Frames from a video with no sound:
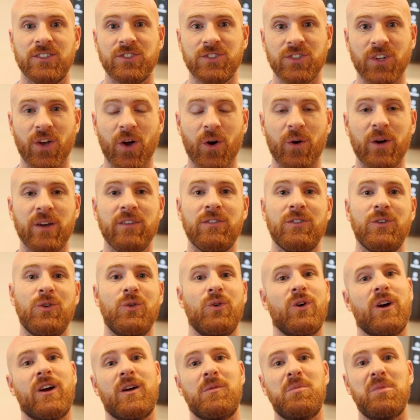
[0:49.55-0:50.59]
So if
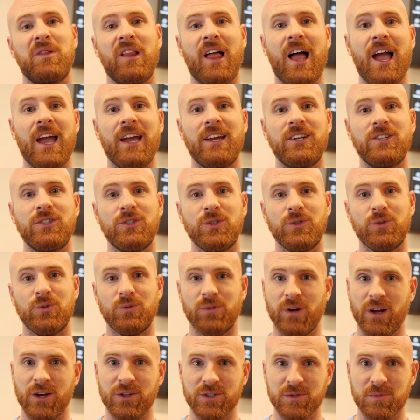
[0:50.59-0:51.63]
you are applying to
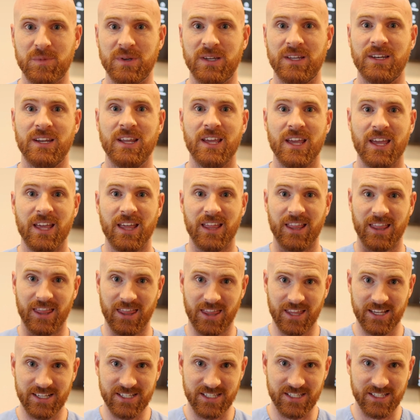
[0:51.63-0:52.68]
Roseman
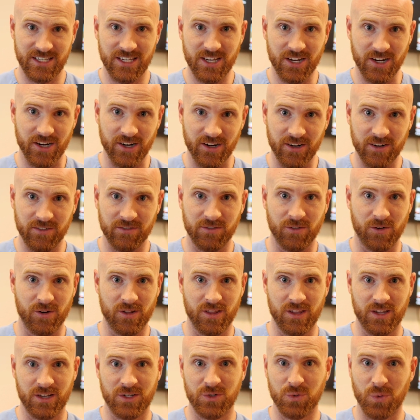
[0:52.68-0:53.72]
this year for
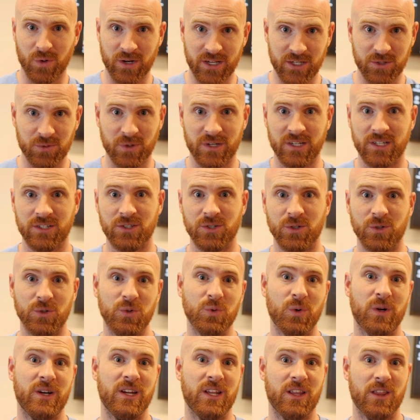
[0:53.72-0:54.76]
the
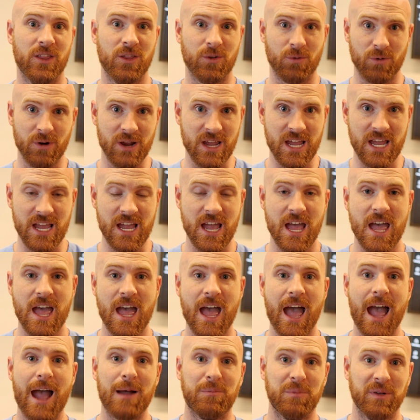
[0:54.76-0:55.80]
2022-23
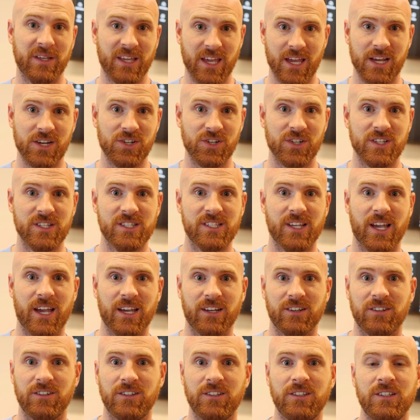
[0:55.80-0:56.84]
application
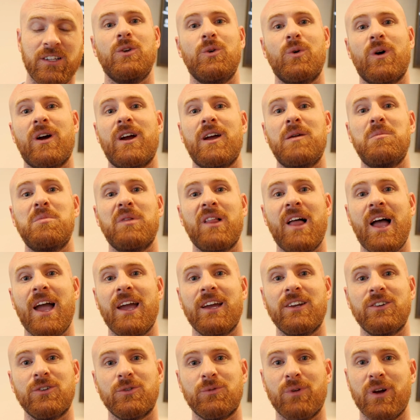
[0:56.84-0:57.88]
cycle, you are
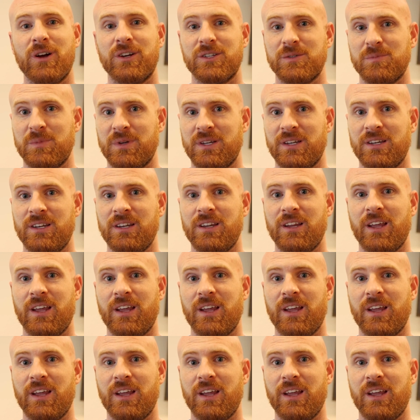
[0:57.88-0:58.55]
applying to Roseman